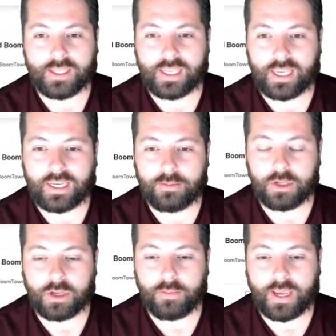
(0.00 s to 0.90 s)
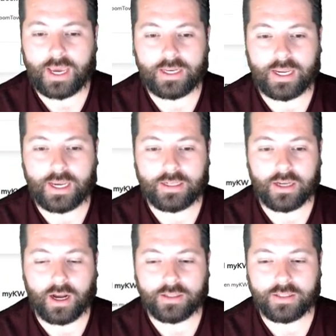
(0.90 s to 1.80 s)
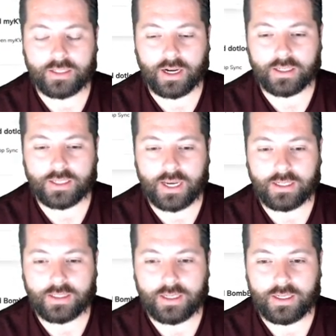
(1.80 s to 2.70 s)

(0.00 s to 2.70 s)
KW Command and Constant Contact.